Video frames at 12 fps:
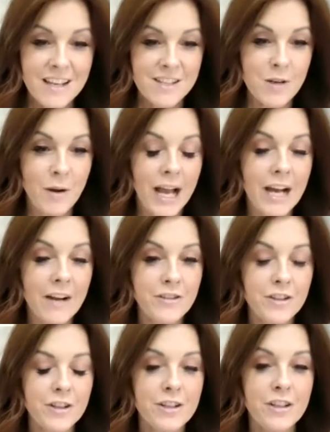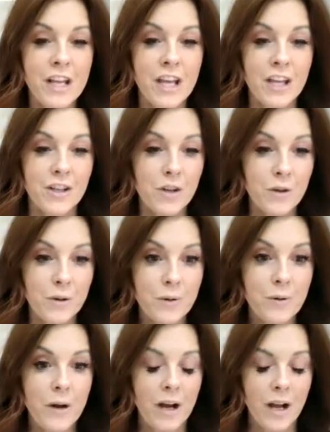So after
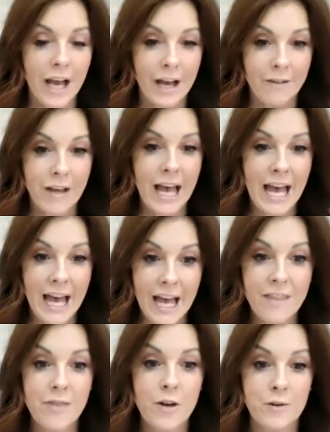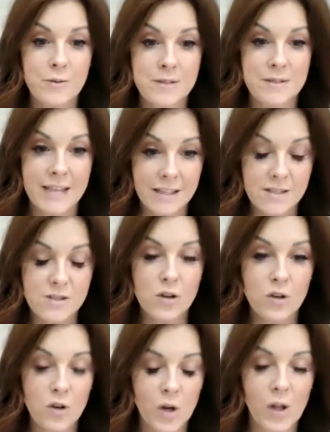you have had that
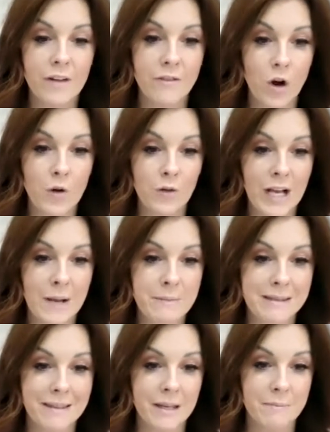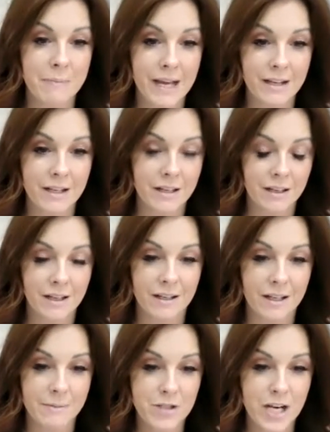circle of overcoming the
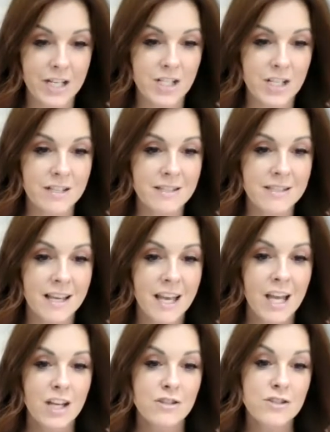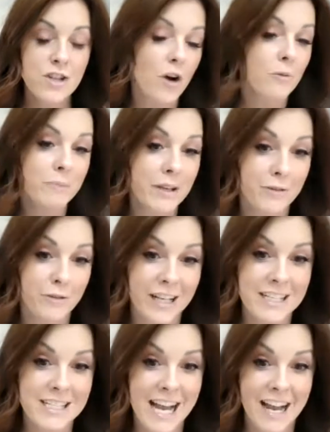objections, don't be
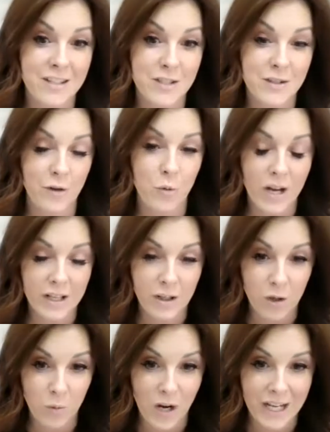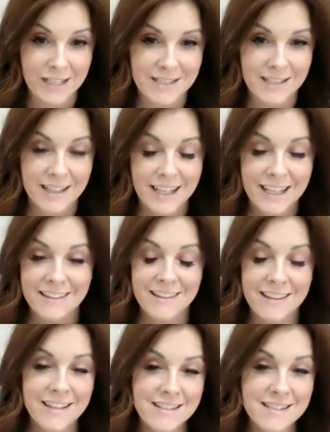afraid to ask for what you want.
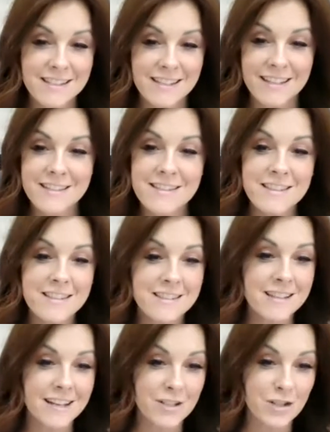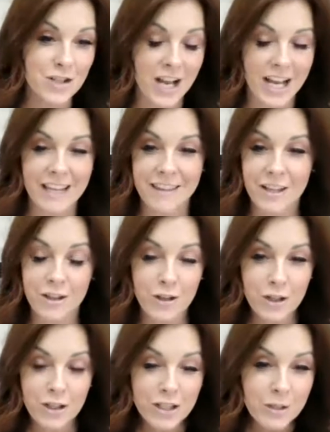This is the sunshine that
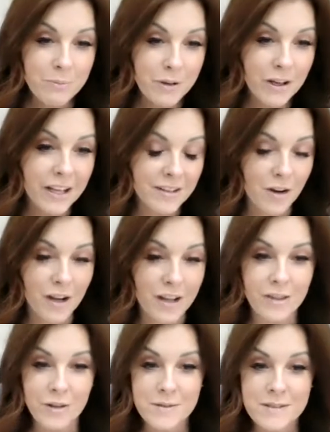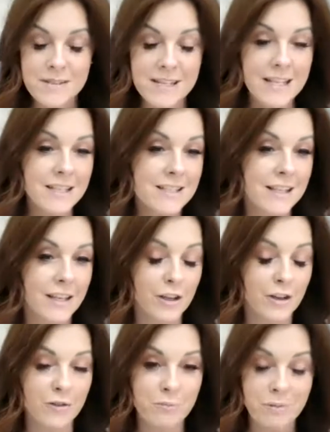you're going to put on those seeds that
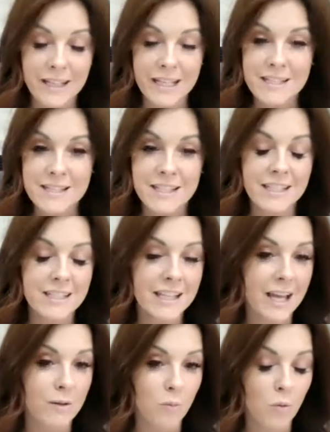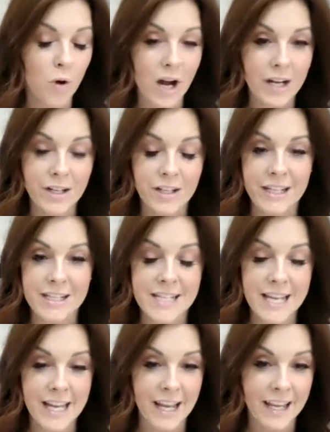you've planted and watered and
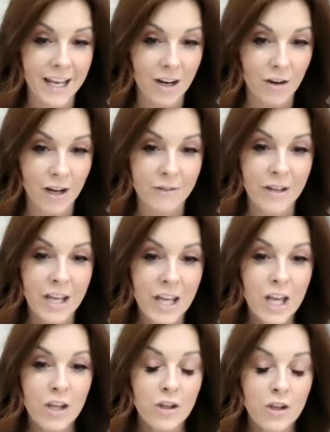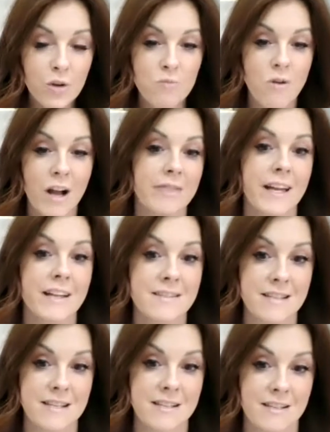taken care of. You want that
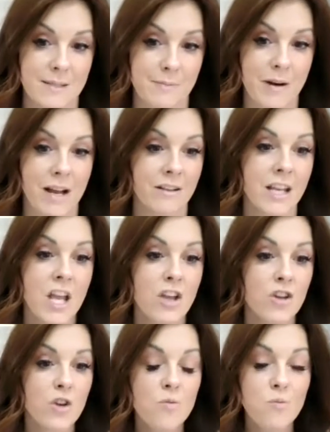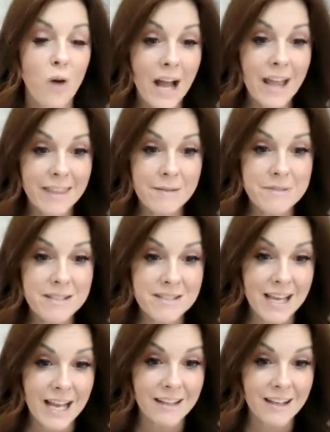seed to sprout. You want them to
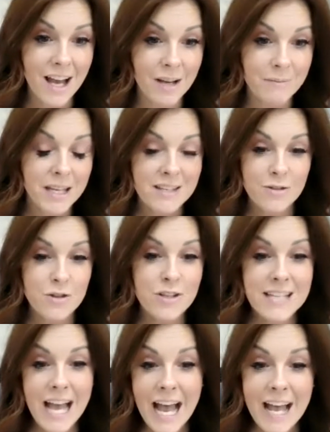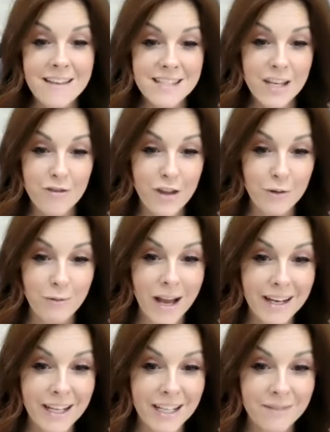sign up. So just ask if they're
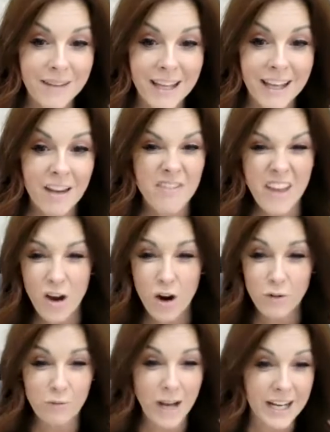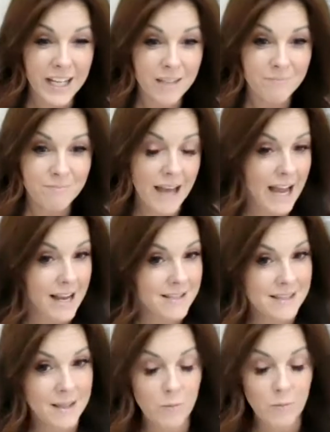ready. If they aren't ready,
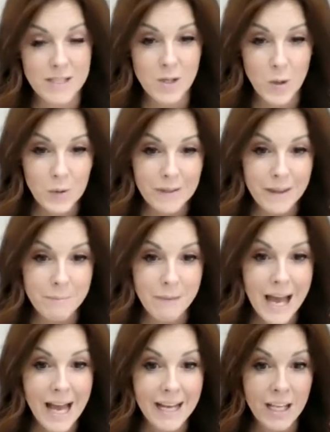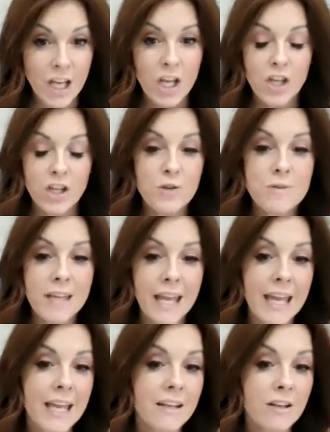ask them what's holding them back. You
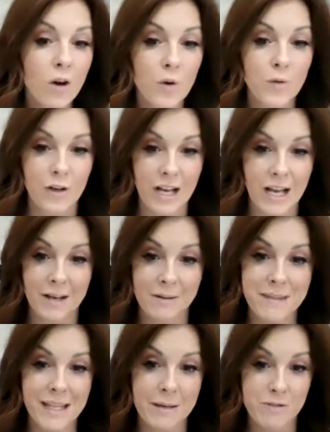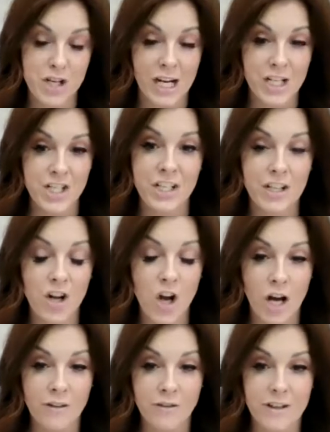can't overcome the objection and
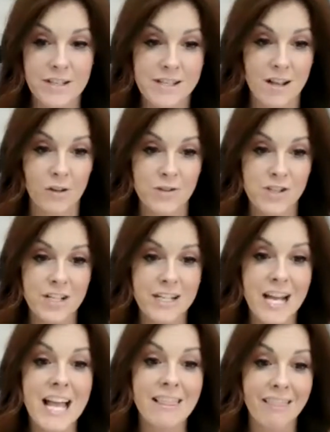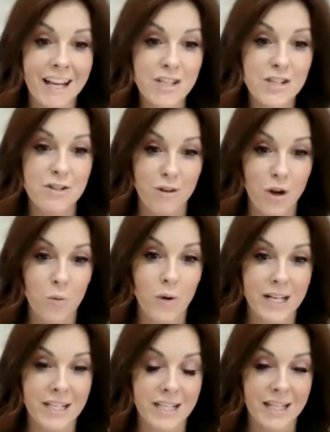offer a solution unless you know
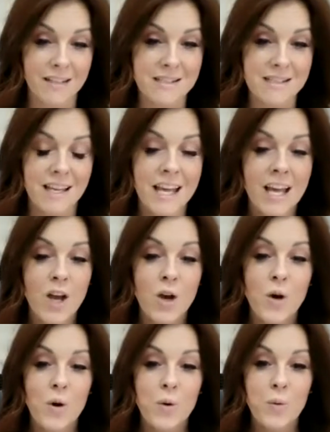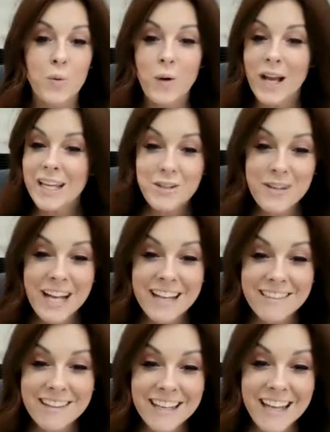what it is. When you
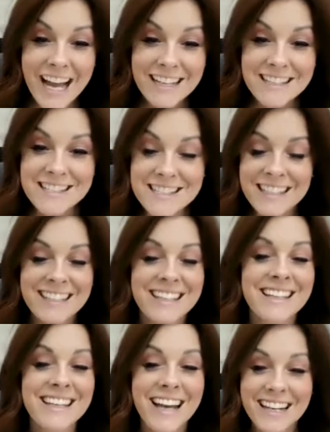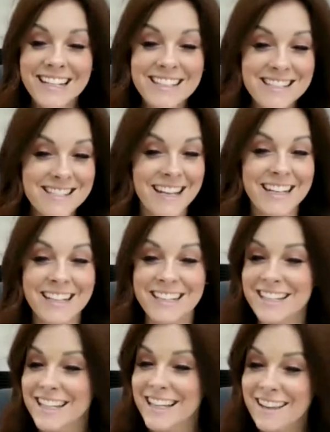get the yes, get
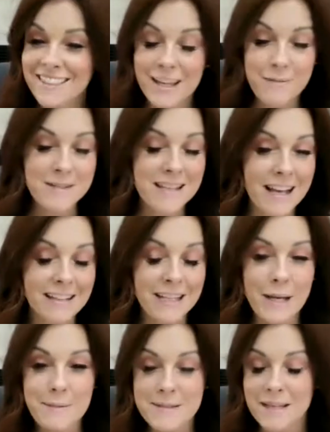excited. Get them signed up.